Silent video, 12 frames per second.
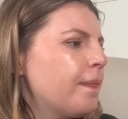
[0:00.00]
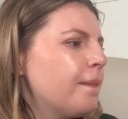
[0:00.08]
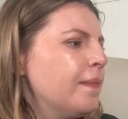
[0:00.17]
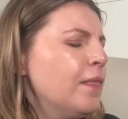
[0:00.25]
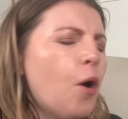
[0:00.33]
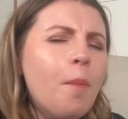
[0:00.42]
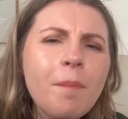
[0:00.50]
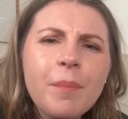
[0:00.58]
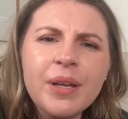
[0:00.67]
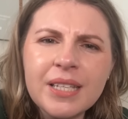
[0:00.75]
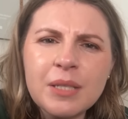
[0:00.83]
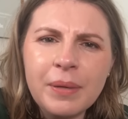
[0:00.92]

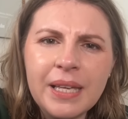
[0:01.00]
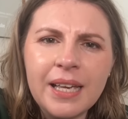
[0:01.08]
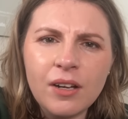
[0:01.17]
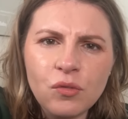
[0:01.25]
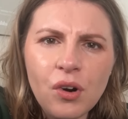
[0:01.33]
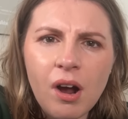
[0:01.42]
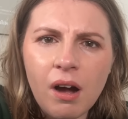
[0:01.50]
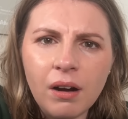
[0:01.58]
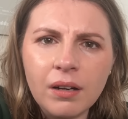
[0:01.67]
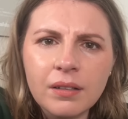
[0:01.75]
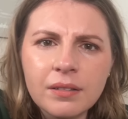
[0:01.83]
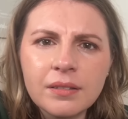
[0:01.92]
numbers being
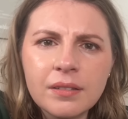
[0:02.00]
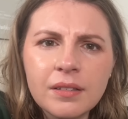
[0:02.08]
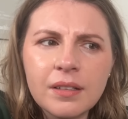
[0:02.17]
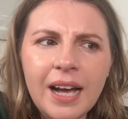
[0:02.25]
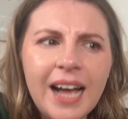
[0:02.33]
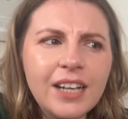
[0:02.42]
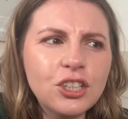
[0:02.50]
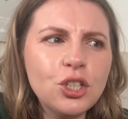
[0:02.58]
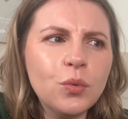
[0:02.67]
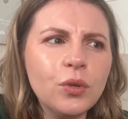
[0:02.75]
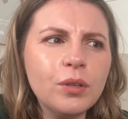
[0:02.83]
wrong? Actual